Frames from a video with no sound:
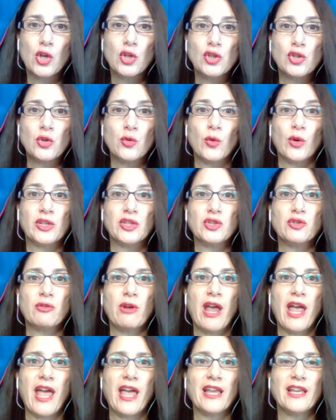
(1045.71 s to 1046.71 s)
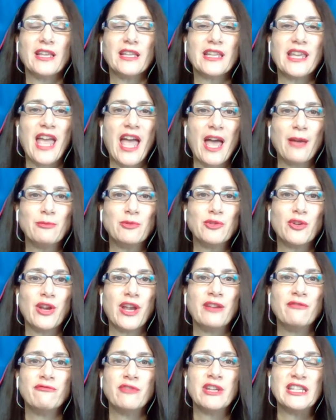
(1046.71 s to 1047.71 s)
to attract, capture,
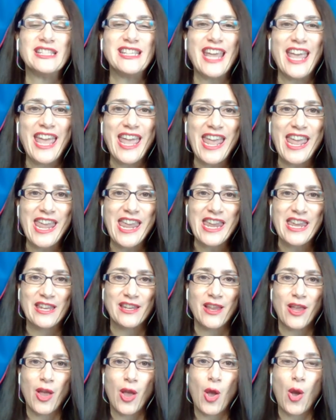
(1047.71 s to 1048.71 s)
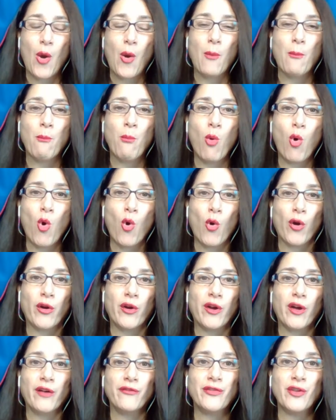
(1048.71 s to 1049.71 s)
and retain more
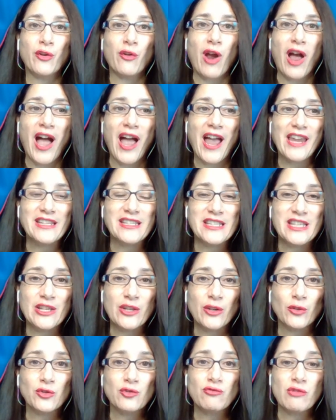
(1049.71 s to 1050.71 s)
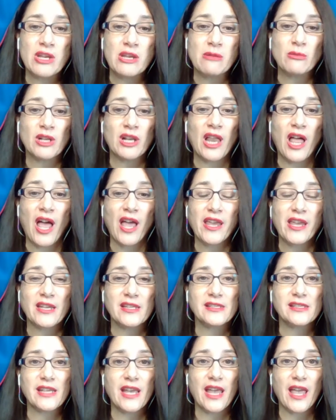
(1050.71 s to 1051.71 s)
of their ideal dream
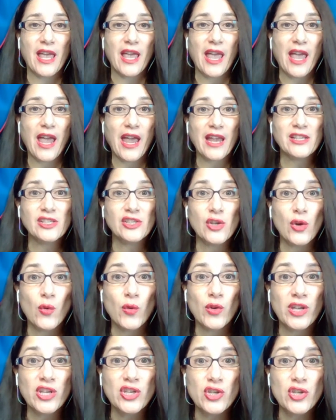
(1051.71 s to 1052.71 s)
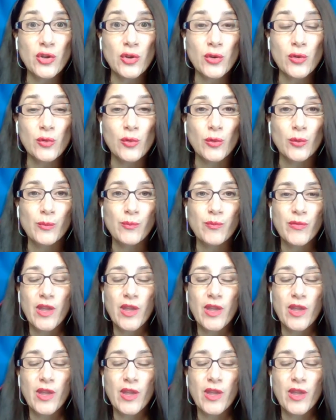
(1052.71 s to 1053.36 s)
clients. And so can you.